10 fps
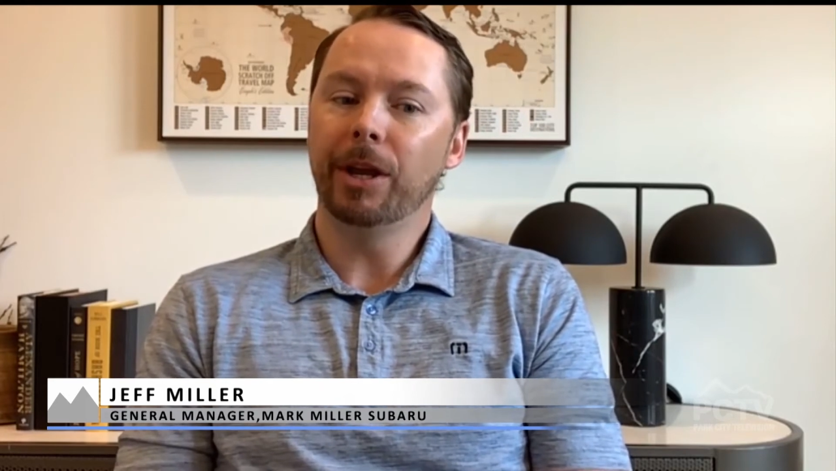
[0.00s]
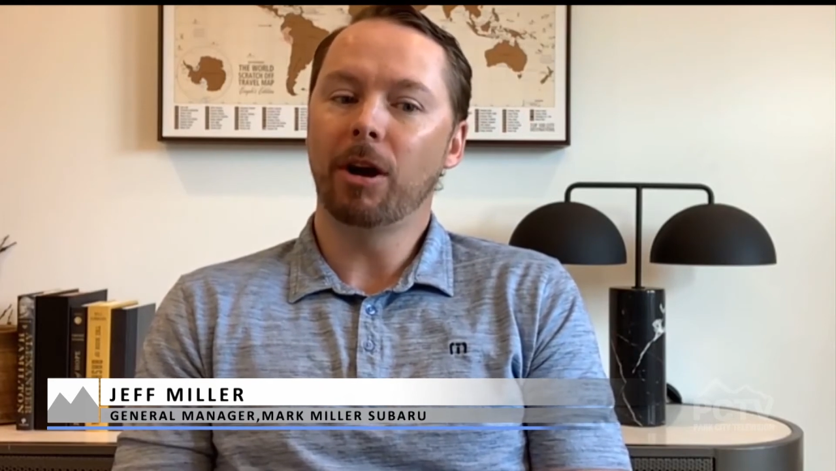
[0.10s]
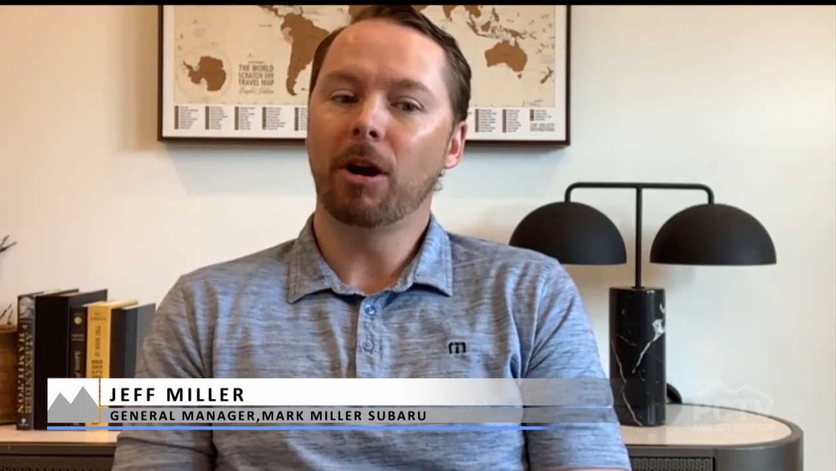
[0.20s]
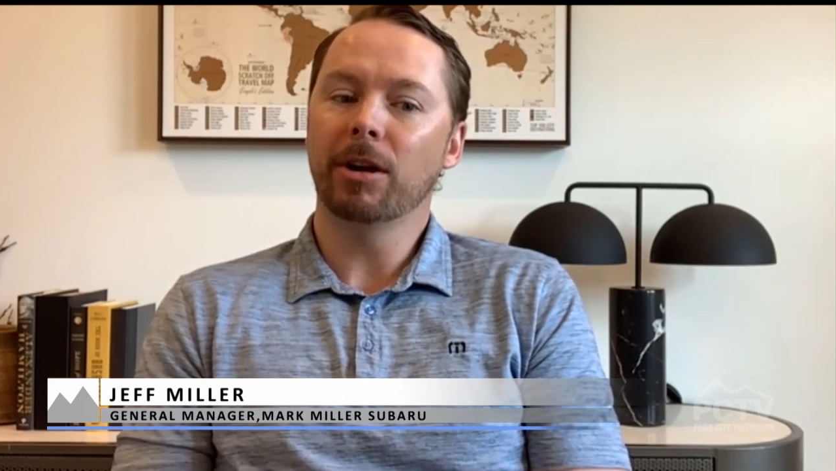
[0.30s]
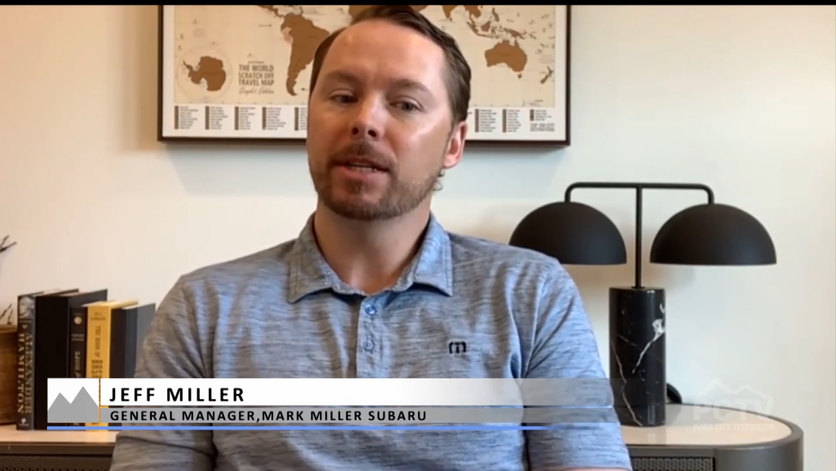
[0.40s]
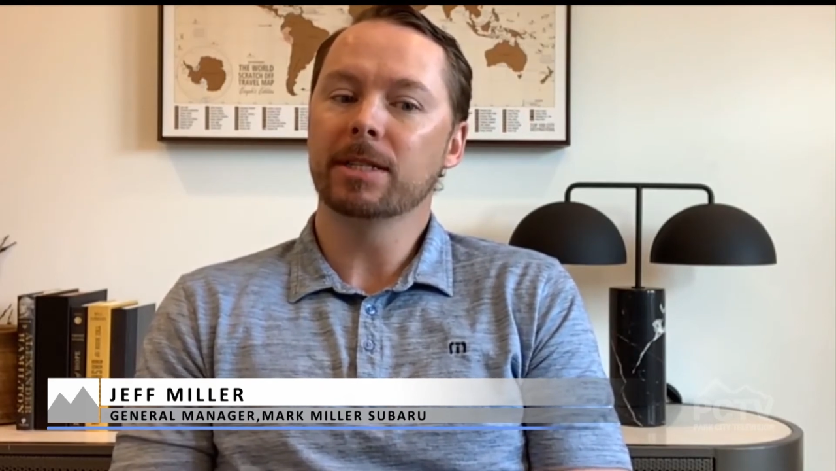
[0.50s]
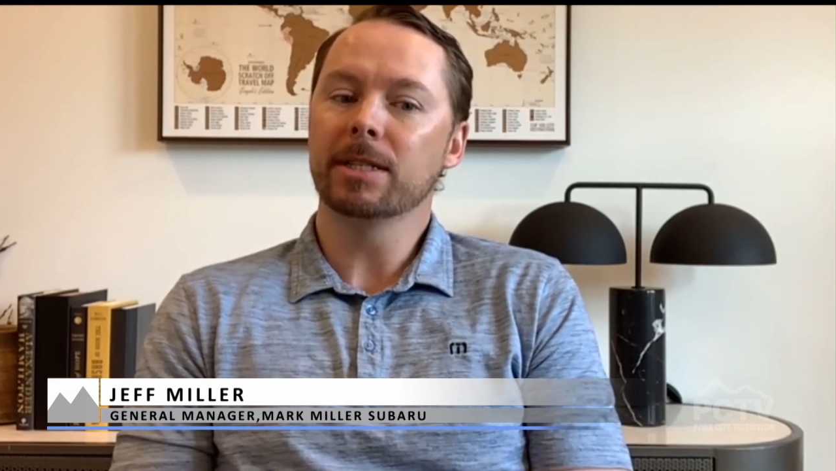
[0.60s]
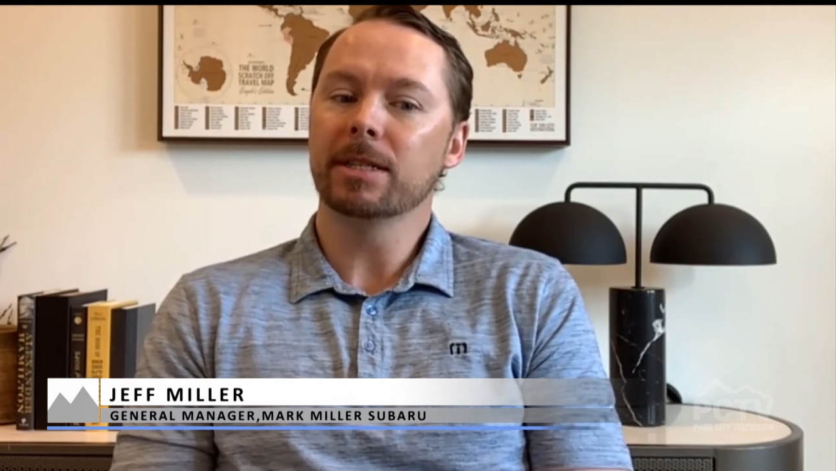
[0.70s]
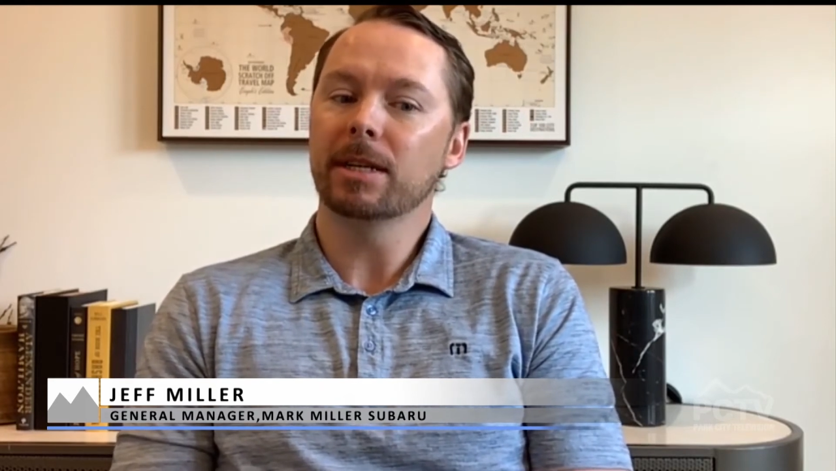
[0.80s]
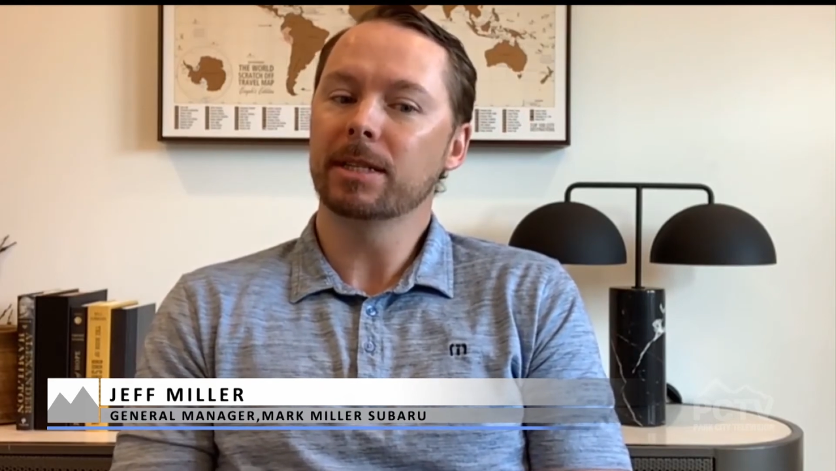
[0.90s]

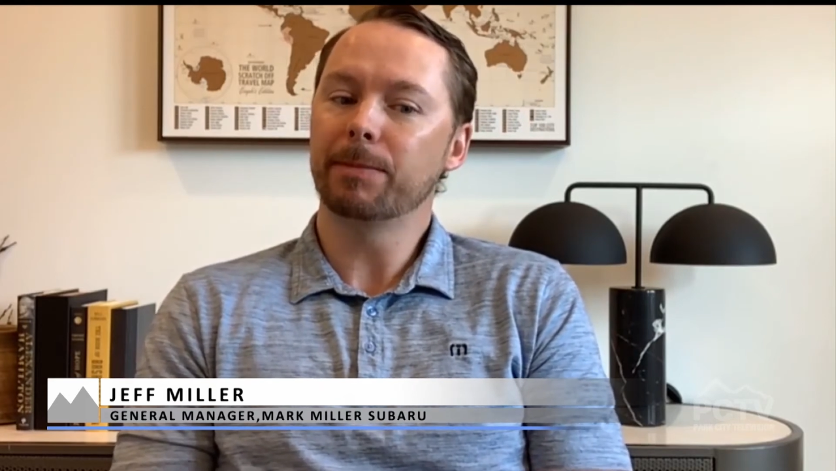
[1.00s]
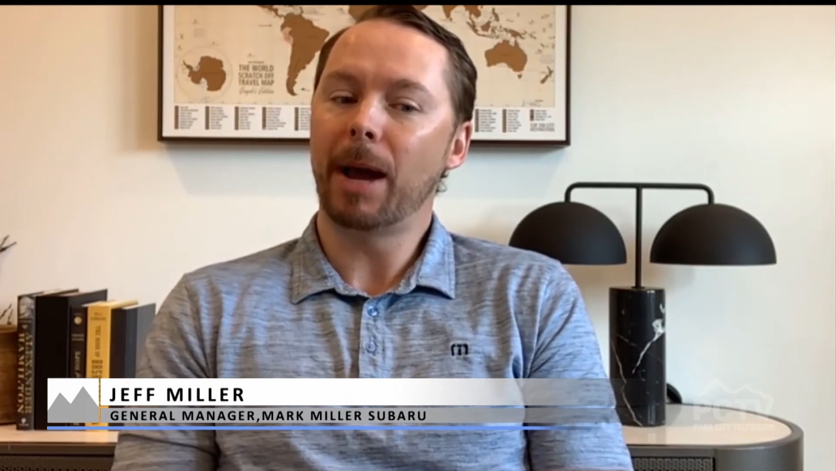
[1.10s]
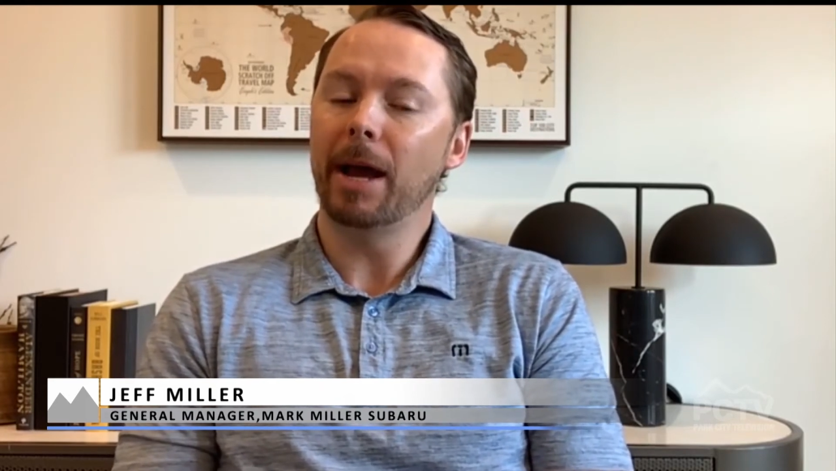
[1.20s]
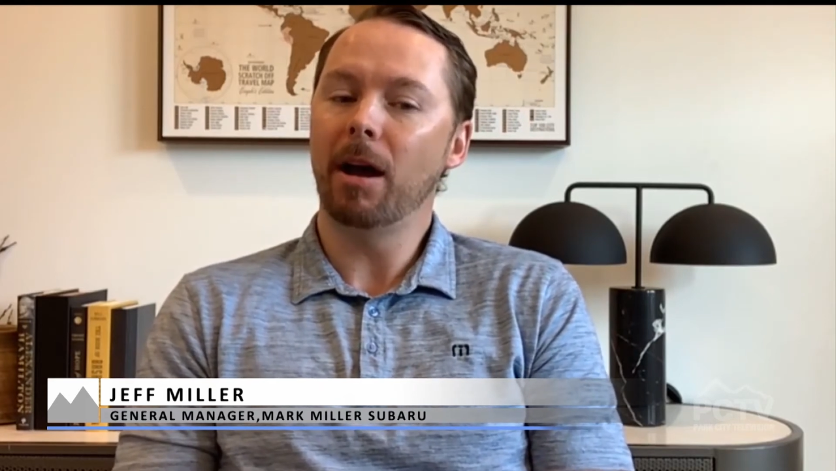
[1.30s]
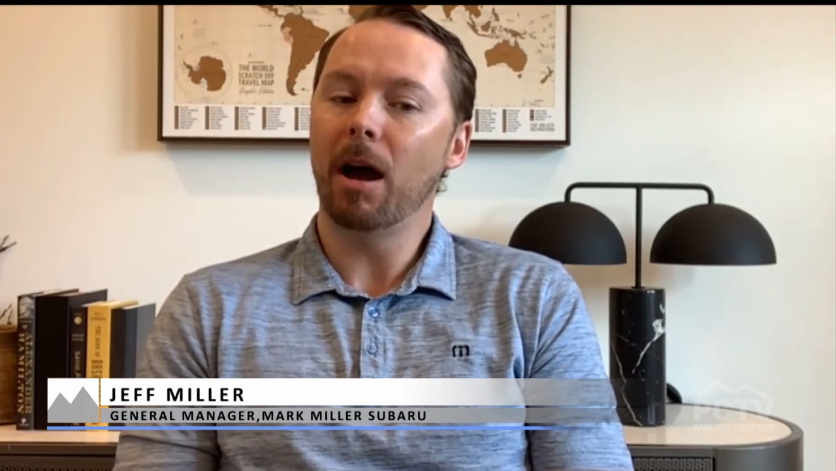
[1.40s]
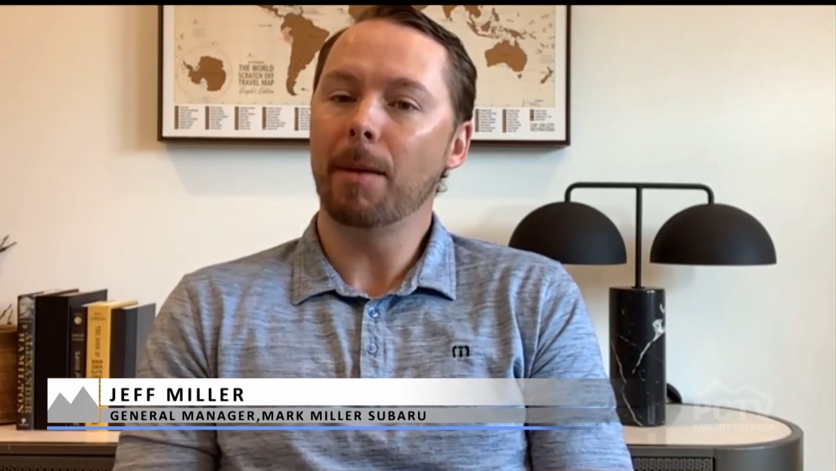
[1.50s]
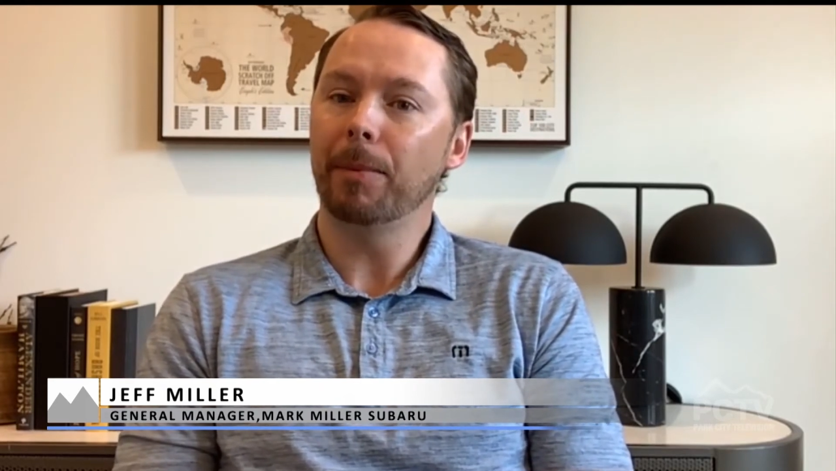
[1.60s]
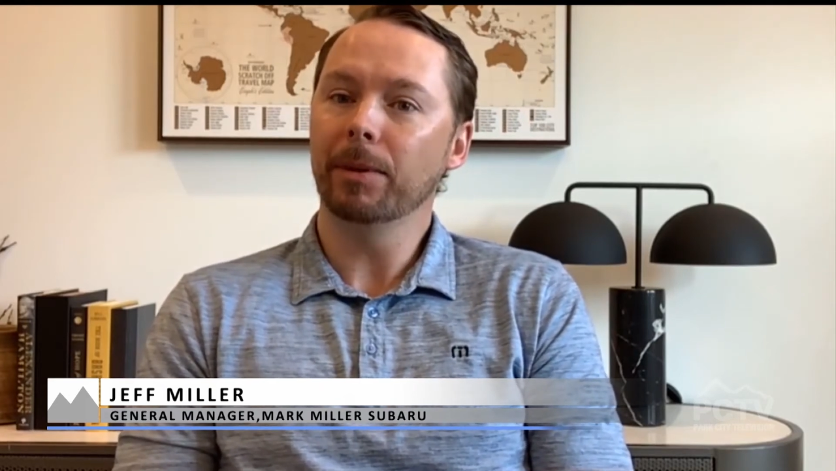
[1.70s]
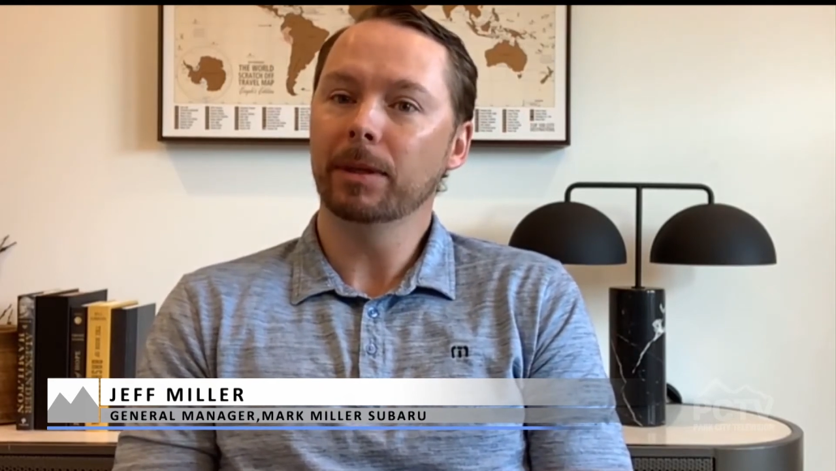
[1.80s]
Gardens, Spy Hop,